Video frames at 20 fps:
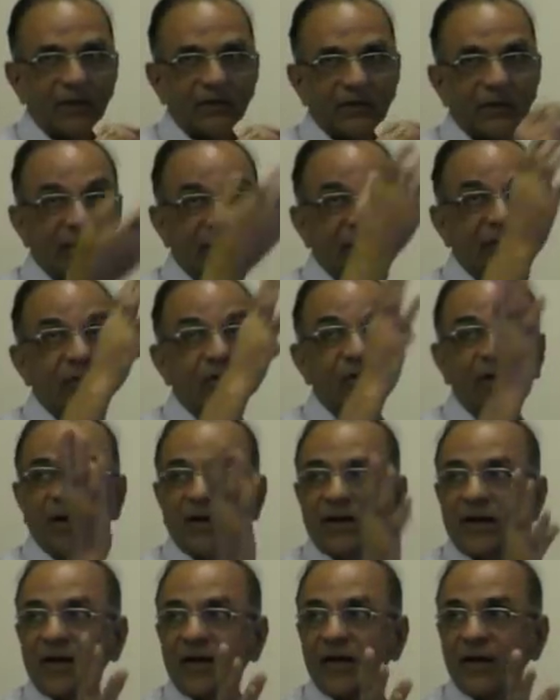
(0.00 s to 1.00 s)
Sometimes you
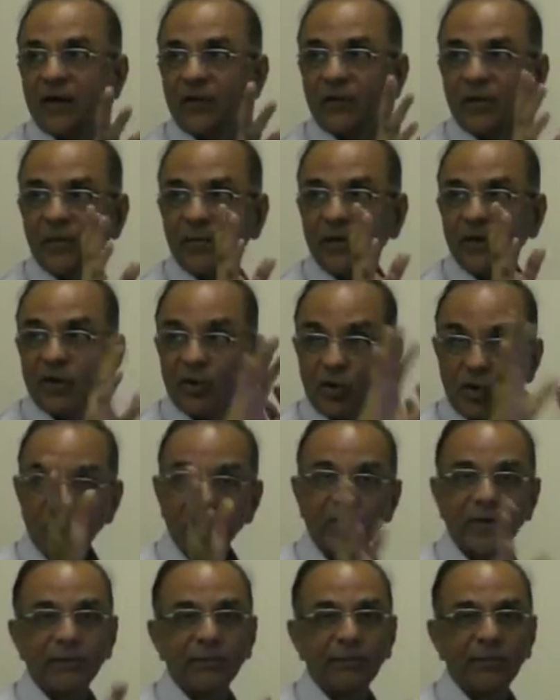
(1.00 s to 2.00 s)
get carried away by a
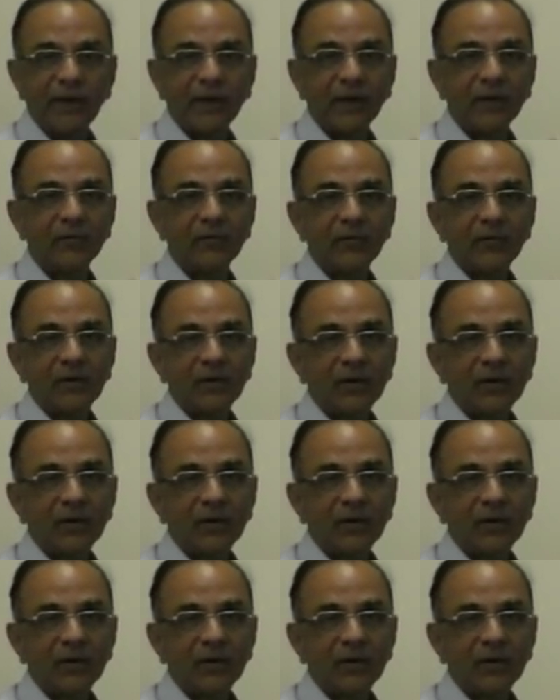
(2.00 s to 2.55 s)
wrong tip being